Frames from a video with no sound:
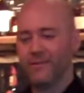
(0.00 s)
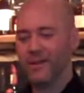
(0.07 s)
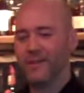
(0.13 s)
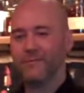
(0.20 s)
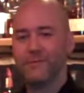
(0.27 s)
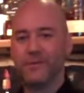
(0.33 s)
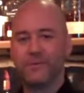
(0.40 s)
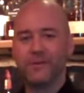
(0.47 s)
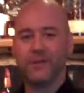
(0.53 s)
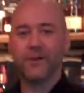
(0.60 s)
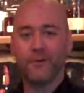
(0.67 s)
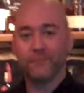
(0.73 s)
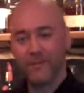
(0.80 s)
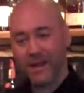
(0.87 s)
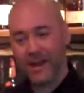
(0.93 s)
Okay, here we go.
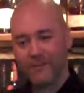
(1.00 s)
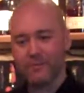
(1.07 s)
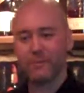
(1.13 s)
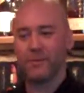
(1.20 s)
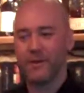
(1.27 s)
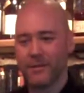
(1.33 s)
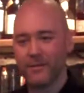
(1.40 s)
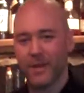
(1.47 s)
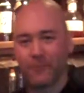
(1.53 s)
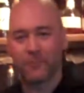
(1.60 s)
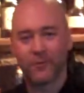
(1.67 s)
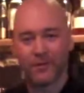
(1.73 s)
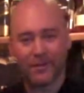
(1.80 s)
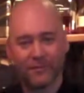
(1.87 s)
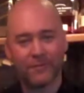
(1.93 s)
Hi everybody, I'm
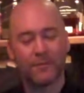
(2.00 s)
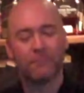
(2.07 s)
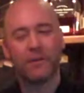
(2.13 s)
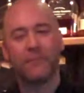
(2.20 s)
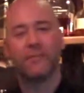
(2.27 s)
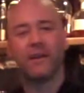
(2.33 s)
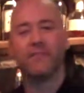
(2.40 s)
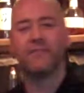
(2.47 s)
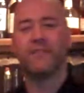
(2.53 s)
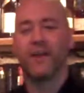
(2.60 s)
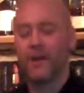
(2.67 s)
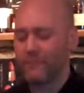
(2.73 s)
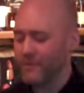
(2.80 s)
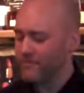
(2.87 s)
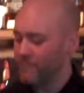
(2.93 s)
Chris from Millwrights
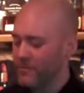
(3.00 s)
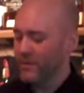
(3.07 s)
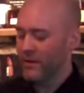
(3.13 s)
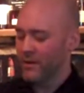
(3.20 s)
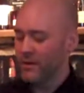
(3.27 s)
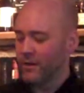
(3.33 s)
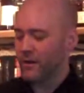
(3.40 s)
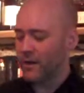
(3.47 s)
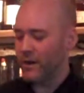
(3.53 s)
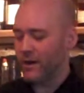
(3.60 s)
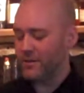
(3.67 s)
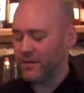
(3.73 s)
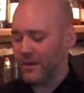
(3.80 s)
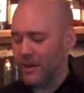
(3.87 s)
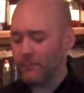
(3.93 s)
Fabric.
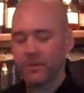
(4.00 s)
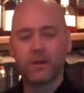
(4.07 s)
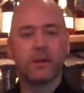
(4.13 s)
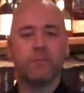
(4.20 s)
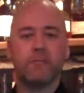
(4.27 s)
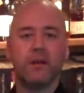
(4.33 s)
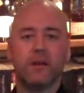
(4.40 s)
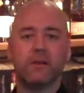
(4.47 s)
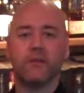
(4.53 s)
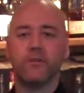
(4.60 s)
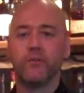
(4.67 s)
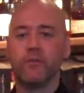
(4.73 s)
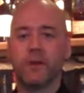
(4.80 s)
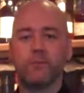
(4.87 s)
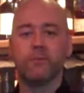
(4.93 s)
Today we're going to make a
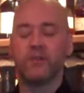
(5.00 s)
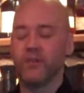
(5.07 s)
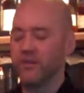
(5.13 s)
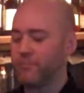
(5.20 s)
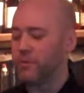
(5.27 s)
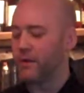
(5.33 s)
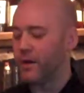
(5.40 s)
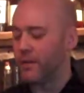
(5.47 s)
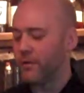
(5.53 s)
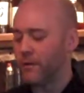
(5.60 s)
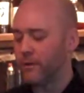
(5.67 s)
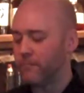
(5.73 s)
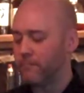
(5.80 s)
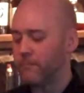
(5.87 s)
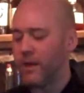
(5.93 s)
drink we just put on the
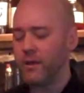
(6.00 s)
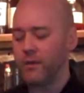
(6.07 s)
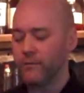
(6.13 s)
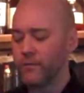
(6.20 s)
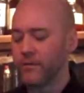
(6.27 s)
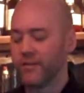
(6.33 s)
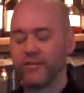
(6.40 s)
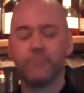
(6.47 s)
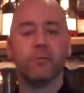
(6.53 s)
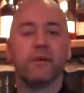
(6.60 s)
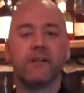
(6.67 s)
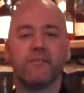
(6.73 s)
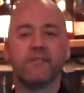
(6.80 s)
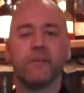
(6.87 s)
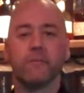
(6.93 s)
menu for the spring
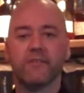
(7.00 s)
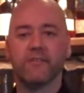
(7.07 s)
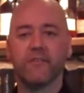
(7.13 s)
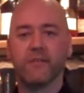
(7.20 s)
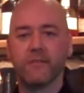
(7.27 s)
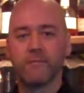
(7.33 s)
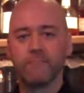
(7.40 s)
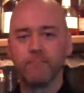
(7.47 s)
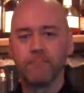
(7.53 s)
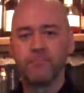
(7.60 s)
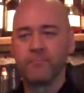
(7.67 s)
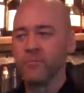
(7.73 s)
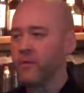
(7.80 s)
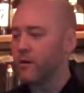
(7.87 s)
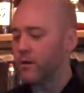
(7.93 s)
and summer season
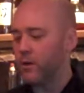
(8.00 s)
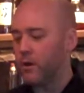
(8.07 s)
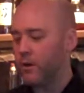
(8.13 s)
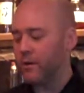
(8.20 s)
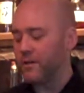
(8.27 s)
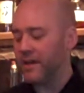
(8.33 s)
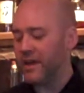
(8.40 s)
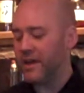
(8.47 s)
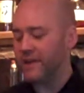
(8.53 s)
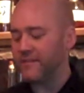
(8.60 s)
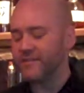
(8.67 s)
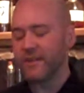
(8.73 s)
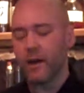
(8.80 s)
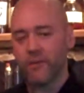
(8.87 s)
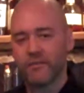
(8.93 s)
called a
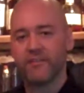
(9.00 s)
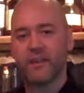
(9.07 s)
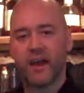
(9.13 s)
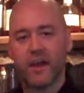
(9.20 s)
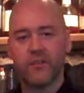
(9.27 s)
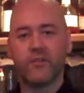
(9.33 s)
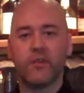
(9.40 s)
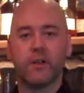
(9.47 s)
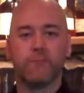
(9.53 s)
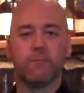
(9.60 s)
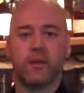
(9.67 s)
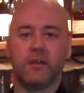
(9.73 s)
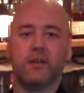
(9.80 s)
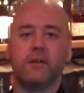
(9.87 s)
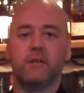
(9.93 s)
Southside Gin
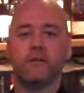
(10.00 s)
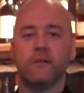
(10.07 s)
Ricky.